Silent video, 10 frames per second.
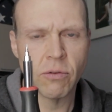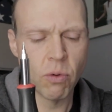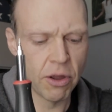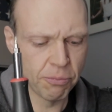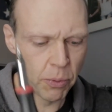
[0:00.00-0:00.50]

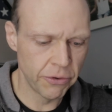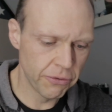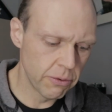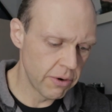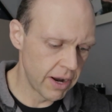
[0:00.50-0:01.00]
cross-point
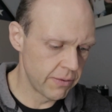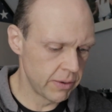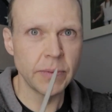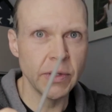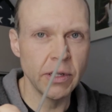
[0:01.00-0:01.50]

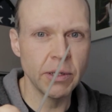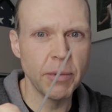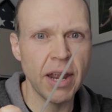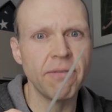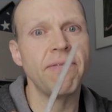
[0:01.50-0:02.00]
screwdriver, some
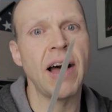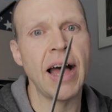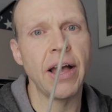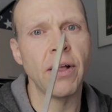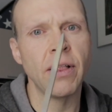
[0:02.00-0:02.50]
kind of
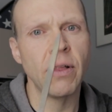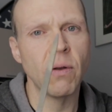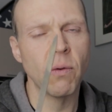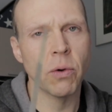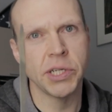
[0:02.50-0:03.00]
file
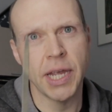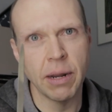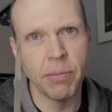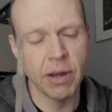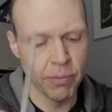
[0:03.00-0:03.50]
or
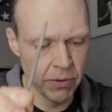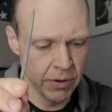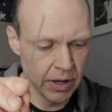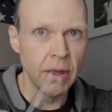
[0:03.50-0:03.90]
sandpaper.